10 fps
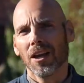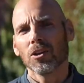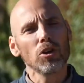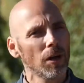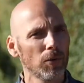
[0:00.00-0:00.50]

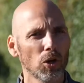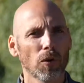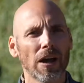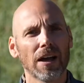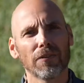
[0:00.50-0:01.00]

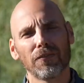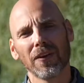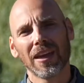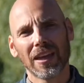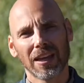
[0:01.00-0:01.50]

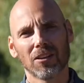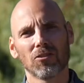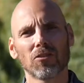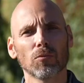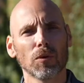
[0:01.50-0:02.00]
UWRF and
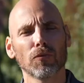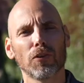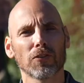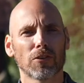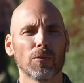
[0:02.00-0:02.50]
just the River
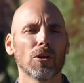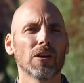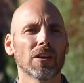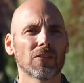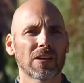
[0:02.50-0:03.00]
Falls
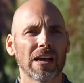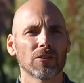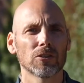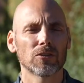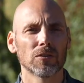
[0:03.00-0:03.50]
community as
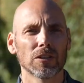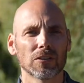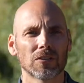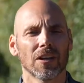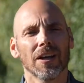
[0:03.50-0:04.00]
college
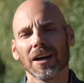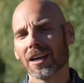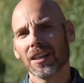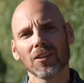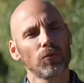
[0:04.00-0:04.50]
students.
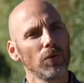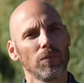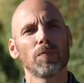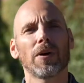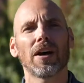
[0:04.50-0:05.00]
Again, this wouldn't
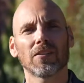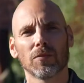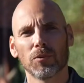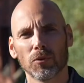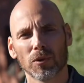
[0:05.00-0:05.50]
be
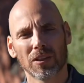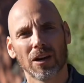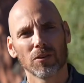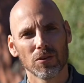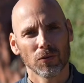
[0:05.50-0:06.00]
possible
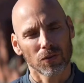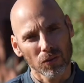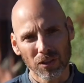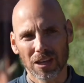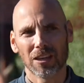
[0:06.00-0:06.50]
without you, so
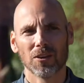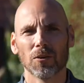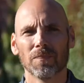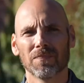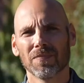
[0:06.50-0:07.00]
thank
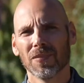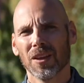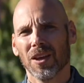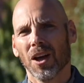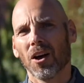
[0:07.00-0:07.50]
you.
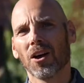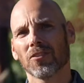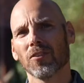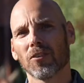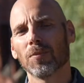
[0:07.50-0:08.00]

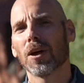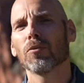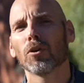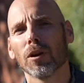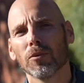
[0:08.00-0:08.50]
Also this month
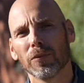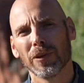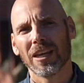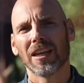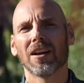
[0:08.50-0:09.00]
we were able to
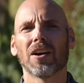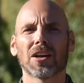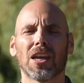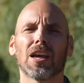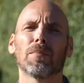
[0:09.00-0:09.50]
begin our
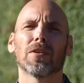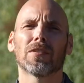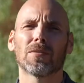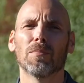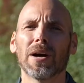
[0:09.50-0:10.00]

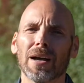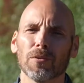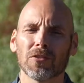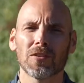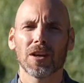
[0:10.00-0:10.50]
campus
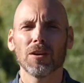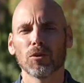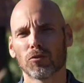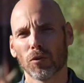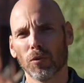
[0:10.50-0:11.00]
Bible study,
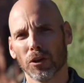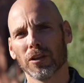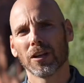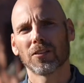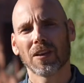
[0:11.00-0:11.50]
which we're
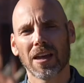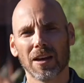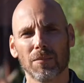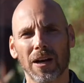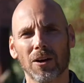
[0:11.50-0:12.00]
really
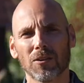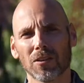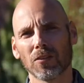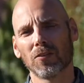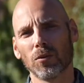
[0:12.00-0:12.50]
excited about
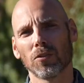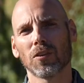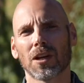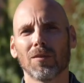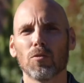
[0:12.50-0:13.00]
and students
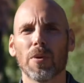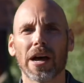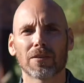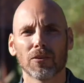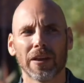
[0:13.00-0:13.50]
are coming
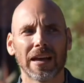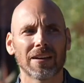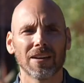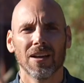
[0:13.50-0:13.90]
back for that.